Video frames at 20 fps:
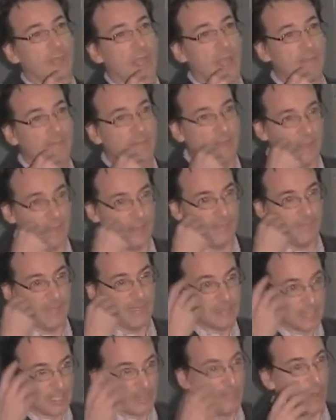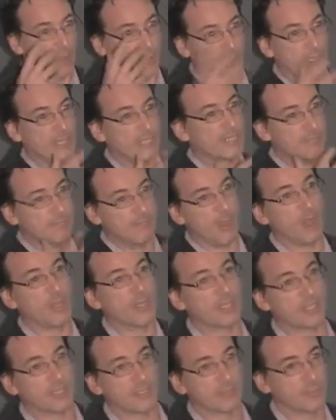They try to
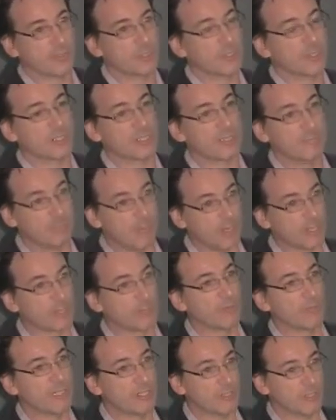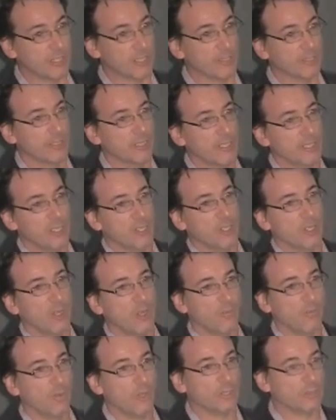have a mental model, a symbolic, what's
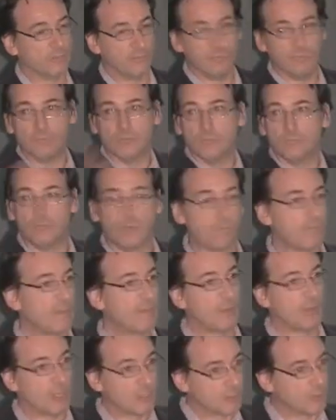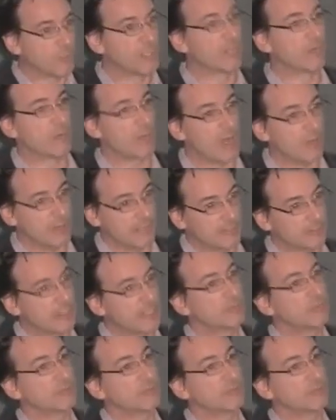called symbolic reasoning of what